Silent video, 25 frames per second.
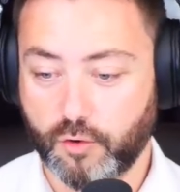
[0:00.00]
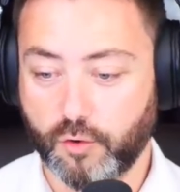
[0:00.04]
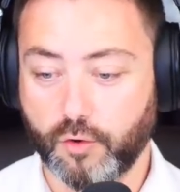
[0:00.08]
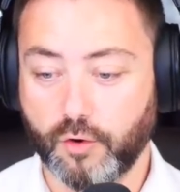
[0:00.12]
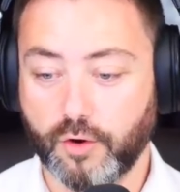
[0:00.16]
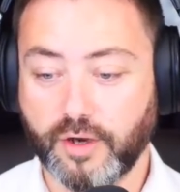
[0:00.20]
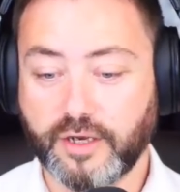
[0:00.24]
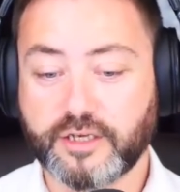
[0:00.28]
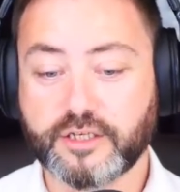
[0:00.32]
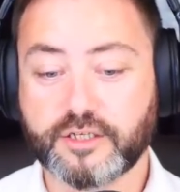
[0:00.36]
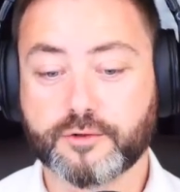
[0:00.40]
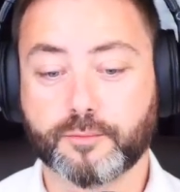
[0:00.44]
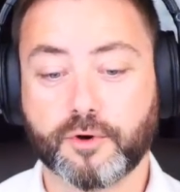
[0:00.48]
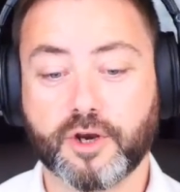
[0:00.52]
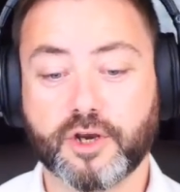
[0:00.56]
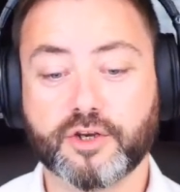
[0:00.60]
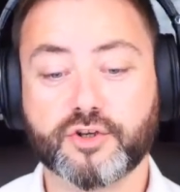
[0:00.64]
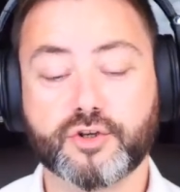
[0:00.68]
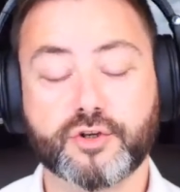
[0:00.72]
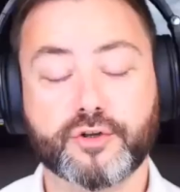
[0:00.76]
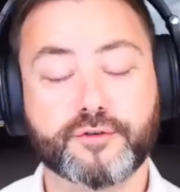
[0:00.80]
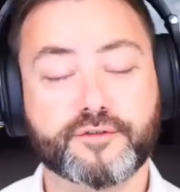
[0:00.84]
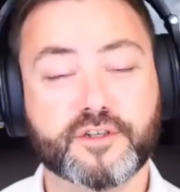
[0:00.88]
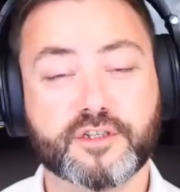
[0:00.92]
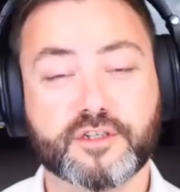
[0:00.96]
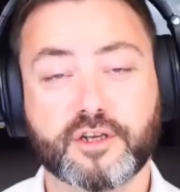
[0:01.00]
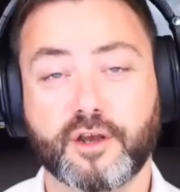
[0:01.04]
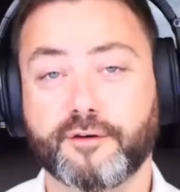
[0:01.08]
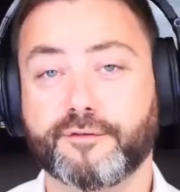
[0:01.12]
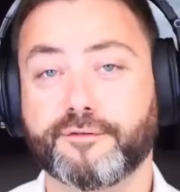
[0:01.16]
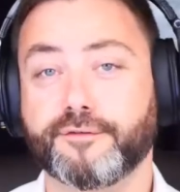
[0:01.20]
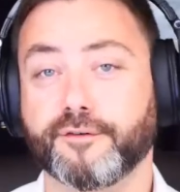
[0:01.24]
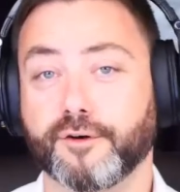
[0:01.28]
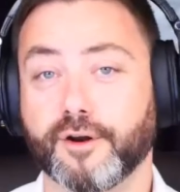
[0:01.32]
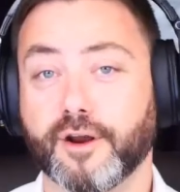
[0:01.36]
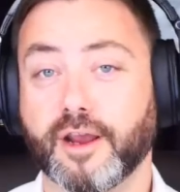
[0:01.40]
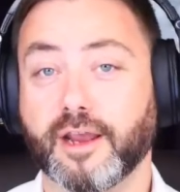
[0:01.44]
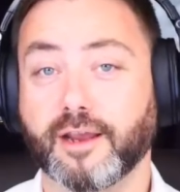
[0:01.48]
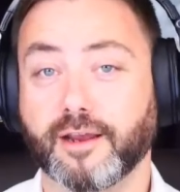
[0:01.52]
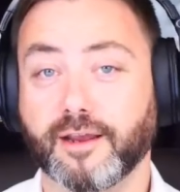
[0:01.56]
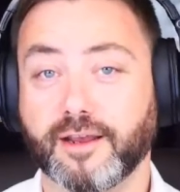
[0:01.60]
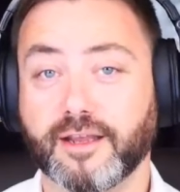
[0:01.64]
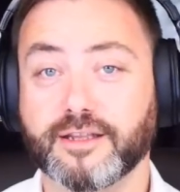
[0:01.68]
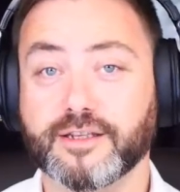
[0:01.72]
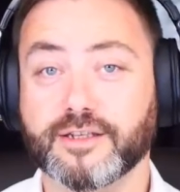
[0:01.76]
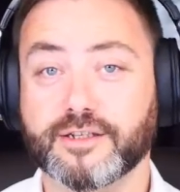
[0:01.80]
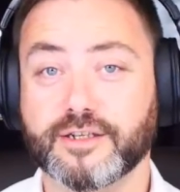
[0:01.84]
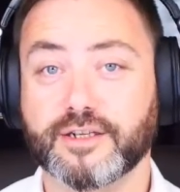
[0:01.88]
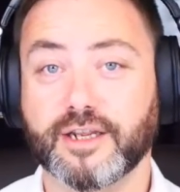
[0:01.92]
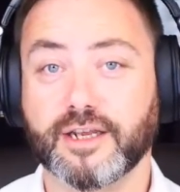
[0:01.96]
or expression of suffering,
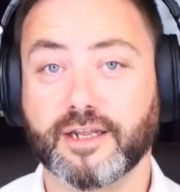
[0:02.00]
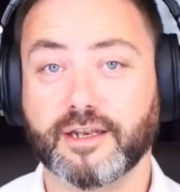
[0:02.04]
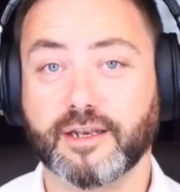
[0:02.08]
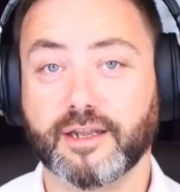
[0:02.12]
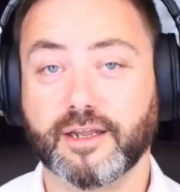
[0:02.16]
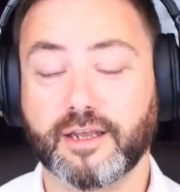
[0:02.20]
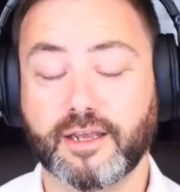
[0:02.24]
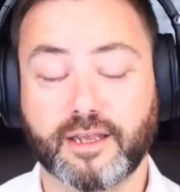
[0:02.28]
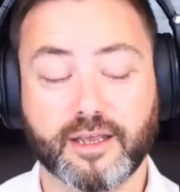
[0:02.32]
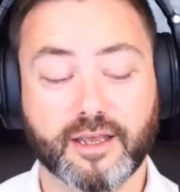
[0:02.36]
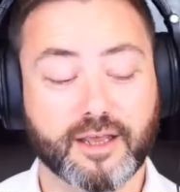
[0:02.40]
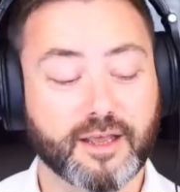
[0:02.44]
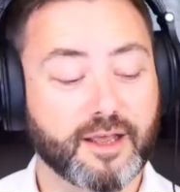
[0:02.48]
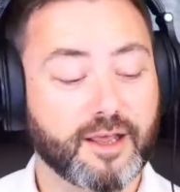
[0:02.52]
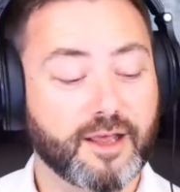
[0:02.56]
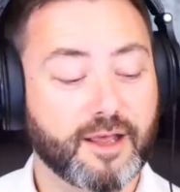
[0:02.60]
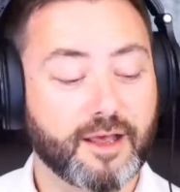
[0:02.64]
incidentally.